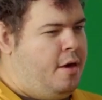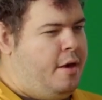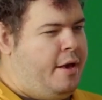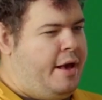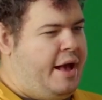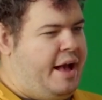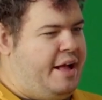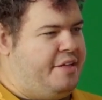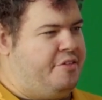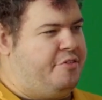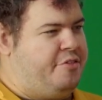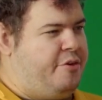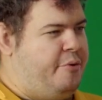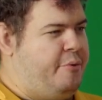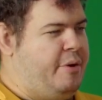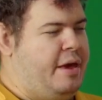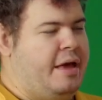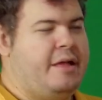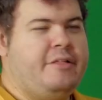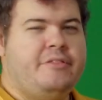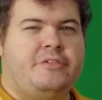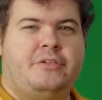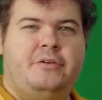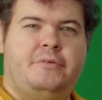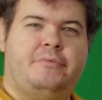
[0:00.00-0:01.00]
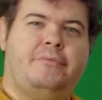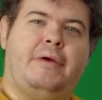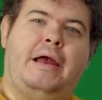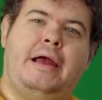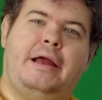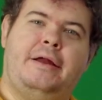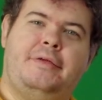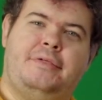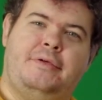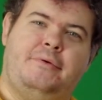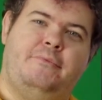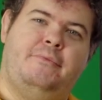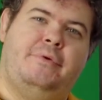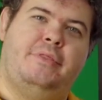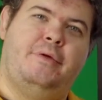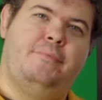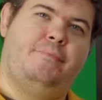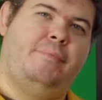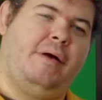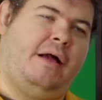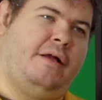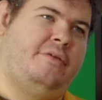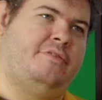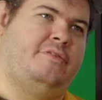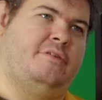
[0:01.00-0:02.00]
And so interacting with a
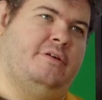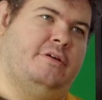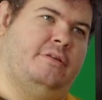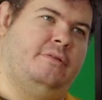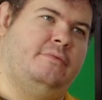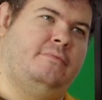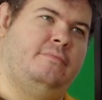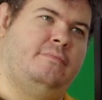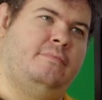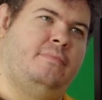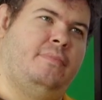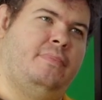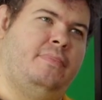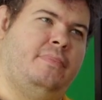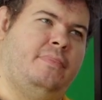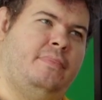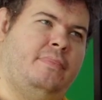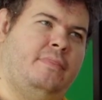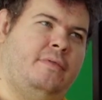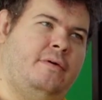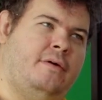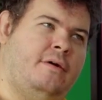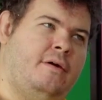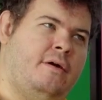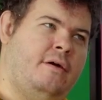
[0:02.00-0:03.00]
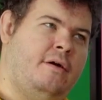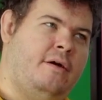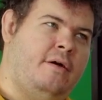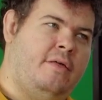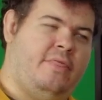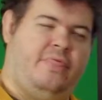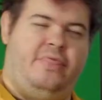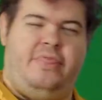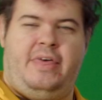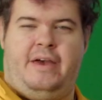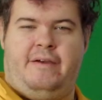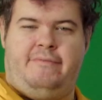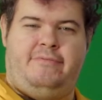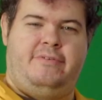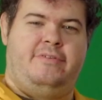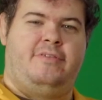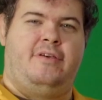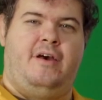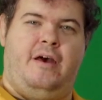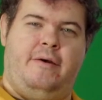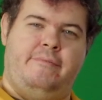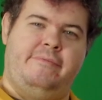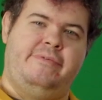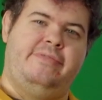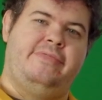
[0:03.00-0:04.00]
button, they've
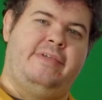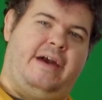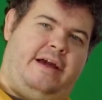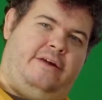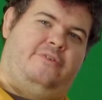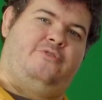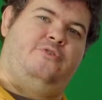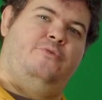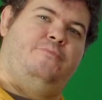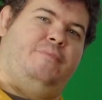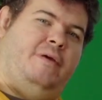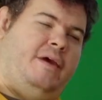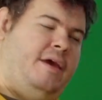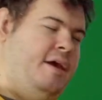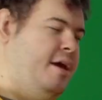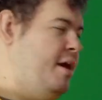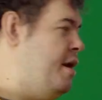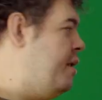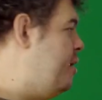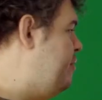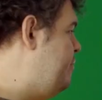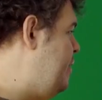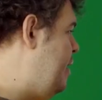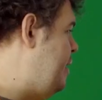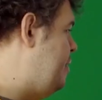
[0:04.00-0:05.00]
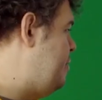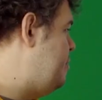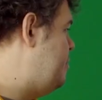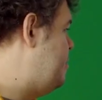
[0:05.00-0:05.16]
determined that to be an event.